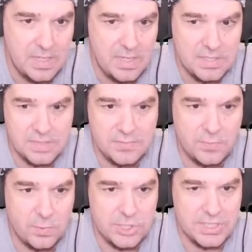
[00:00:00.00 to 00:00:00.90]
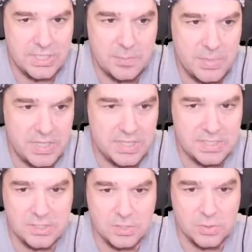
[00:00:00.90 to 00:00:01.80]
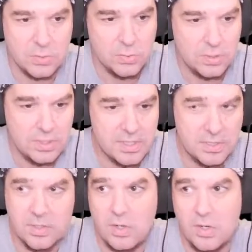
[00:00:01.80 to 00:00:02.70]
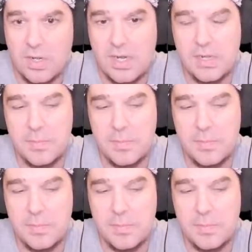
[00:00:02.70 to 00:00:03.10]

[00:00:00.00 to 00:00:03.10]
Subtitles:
It's unfortunate to pick such a cool looking car and